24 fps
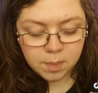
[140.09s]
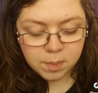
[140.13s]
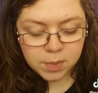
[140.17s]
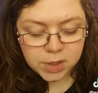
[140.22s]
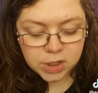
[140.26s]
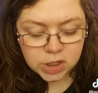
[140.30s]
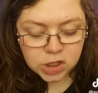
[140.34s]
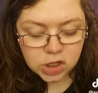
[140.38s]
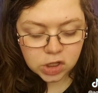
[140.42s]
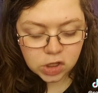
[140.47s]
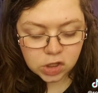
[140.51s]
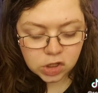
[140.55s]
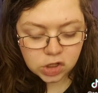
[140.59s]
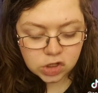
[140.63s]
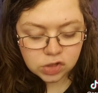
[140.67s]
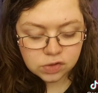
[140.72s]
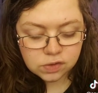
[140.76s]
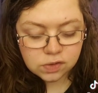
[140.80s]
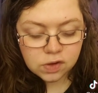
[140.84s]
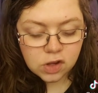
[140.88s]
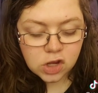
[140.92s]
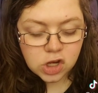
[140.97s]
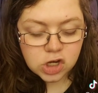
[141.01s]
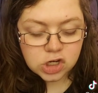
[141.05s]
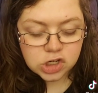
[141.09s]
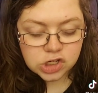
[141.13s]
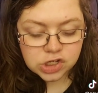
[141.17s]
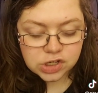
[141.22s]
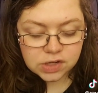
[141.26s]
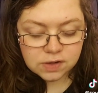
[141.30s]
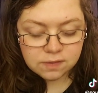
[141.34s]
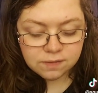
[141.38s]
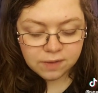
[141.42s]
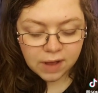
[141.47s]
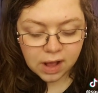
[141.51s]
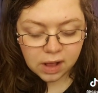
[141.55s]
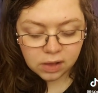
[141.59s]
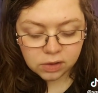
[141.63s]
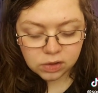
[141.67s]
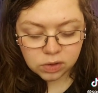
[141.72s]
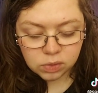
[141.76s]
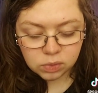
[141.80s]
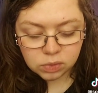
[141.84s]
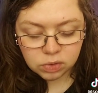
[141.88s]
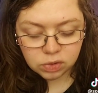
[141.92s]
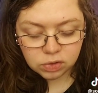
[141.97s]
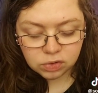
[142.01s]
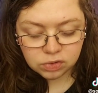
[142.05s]
because she
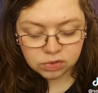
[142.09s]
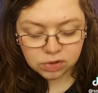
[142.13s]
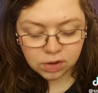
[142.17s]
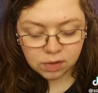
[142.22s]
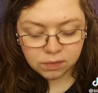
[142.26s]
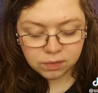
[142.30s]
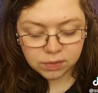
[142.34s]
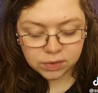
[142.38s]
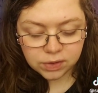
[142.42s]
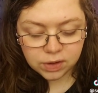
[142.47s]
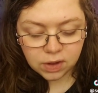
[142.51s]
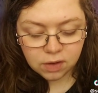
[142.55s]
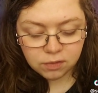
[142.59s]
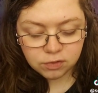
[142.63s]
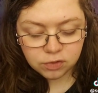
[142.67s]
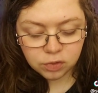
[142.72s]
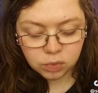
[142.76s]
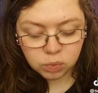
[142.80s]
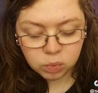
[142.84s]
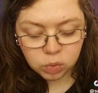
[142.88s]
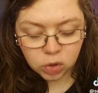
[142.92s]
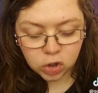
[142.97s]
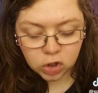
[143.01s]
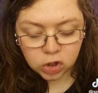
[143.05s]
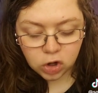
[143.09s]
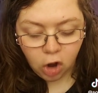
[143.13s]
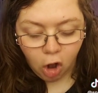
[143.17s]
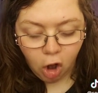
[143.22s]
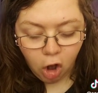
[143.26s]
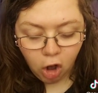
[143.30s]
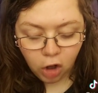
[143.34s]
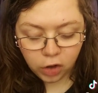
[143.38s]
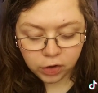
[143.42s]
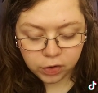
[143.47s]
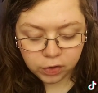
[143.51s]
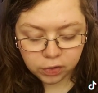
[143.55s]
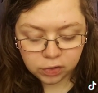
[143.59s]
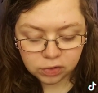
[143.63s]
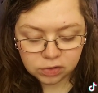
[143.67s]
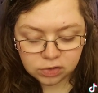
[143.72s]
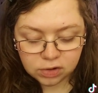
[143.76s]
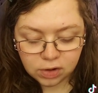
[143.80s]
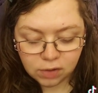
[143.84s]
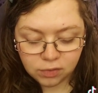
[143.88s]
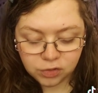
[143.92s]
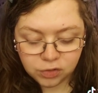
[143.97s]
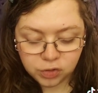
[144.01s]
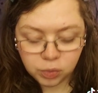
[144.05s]
valued herself enough to work on
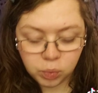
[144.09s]
herself,